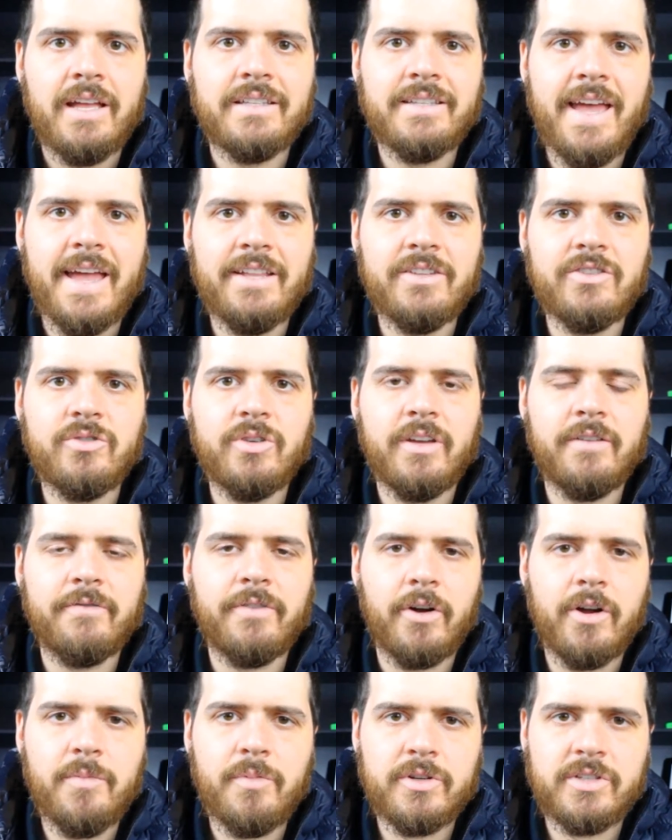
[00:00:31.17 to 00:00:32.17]
tend to get
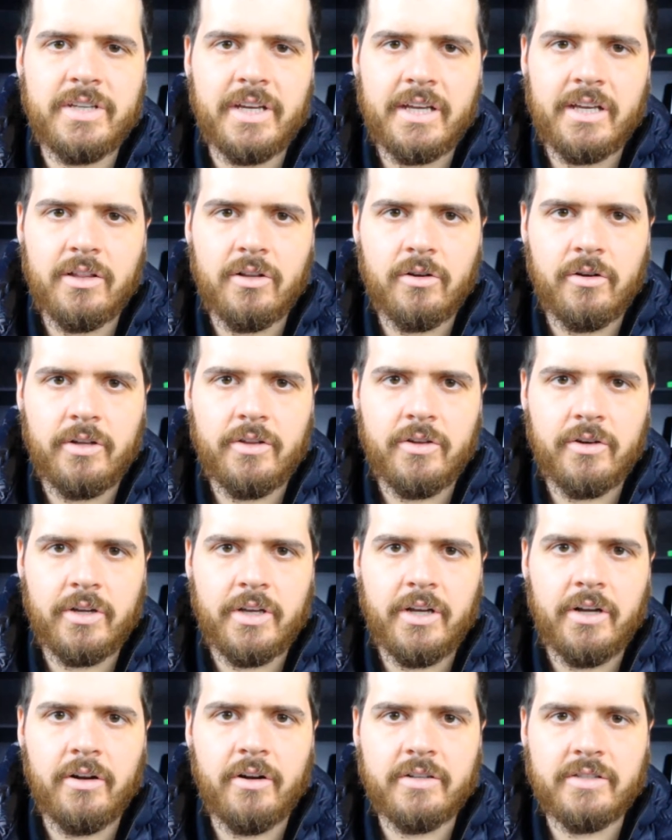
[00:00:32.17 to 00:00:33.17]
very particular in their
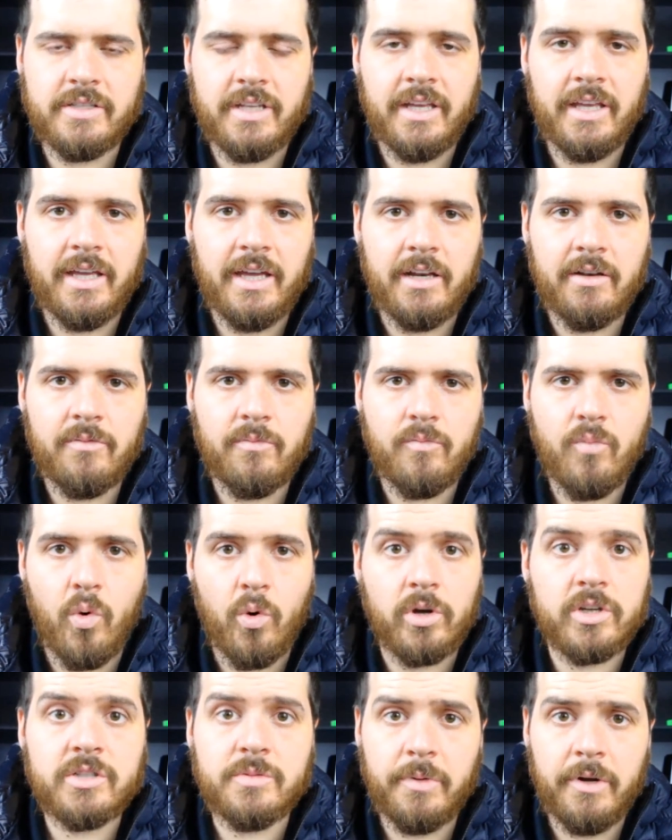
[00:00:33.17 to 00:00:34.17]
gear as they get
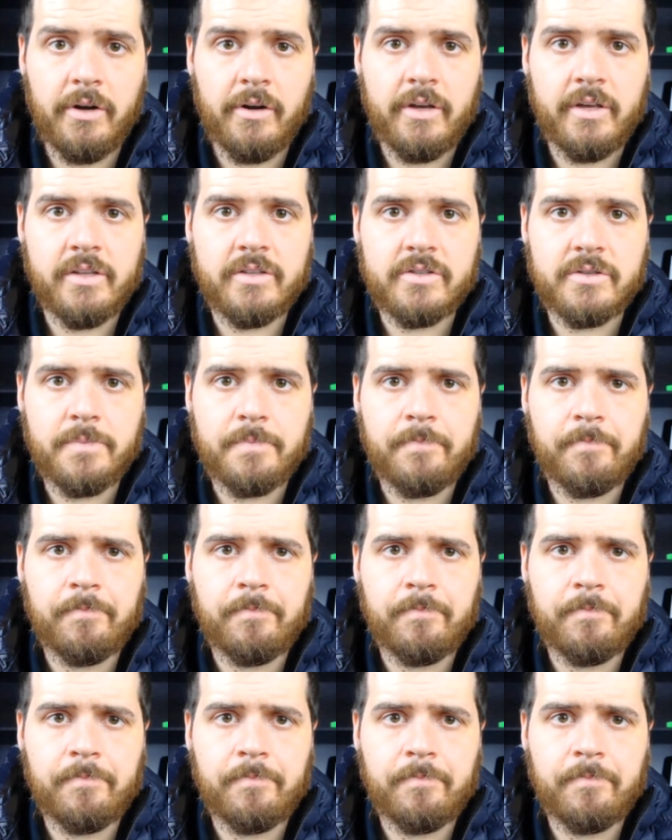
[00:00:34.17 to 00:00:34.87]
more experience.